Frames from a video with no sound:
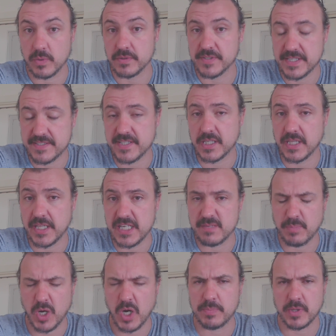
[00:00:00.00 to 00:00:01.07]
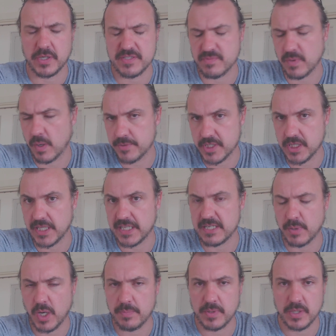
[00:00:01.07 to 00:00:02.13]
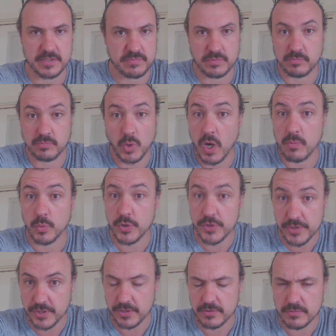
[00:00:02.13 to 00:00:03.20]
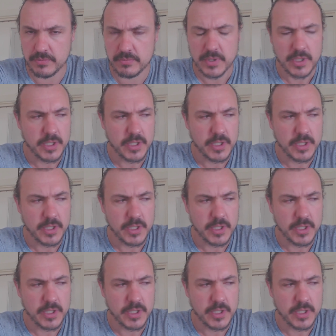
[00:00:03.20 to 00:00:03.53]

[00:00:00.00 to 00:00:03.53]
Well, that's to clean your pipelines. Why would you clean your pipelines? Well, why wouldn't you?